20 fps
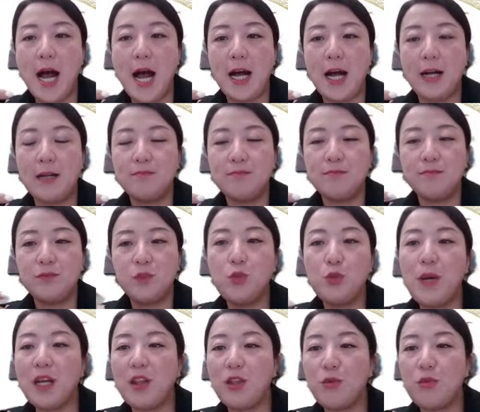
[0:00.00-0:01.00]

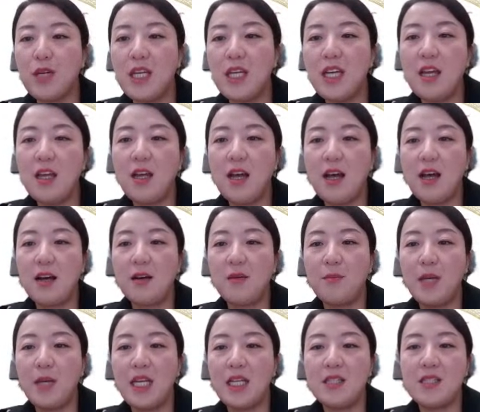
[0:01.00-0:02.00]
2x3
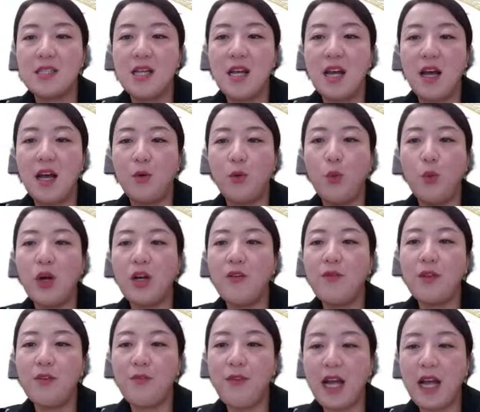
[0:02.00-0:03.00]
means one
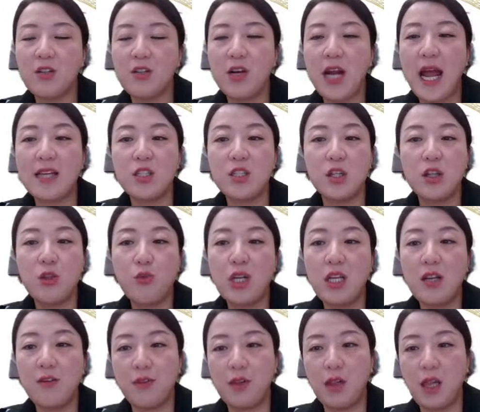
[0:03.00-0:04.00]
of the factor has 3
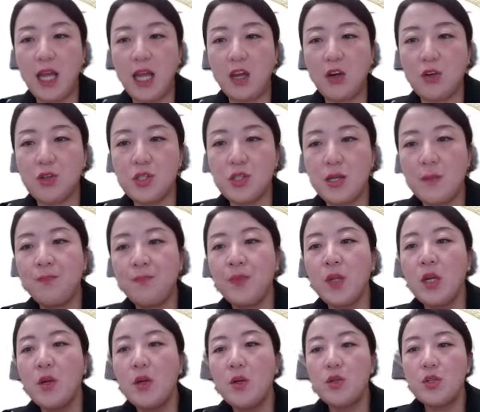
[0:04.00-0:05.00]
different layers.
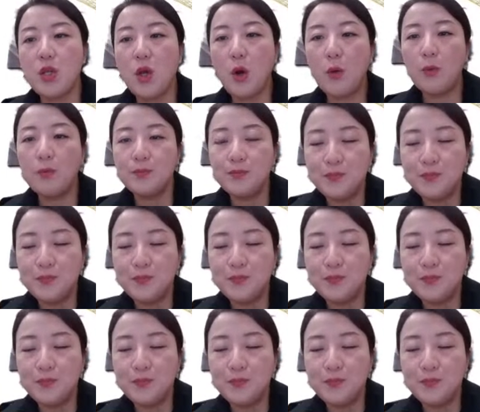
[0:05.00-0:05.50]
So